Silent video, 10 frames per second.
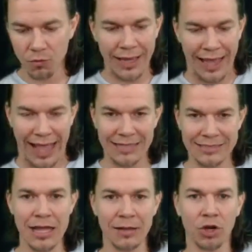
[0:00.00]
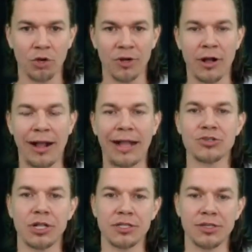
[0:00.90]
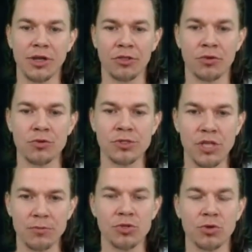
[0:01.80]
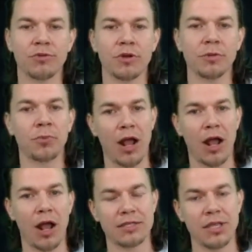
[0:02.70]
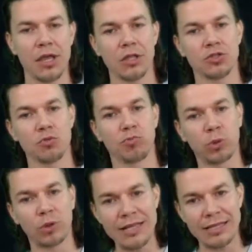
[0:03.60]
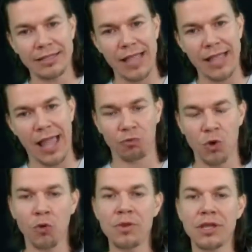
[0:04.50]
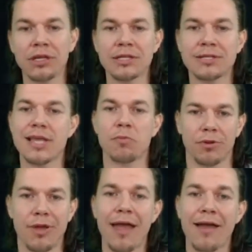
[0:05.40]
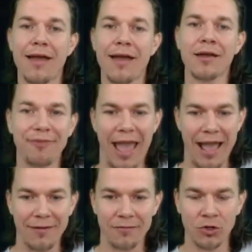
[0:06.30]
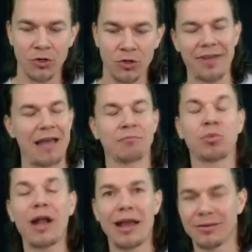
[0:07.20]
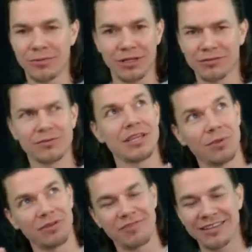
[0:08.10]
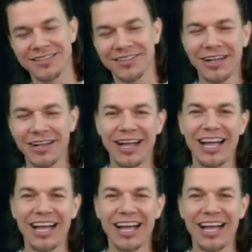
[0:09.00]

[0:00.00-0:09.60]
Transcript: Has that carbohydrate gone through some sort of a process to break it down? What would be an example of that? Bread. I'm like thinking about fat still.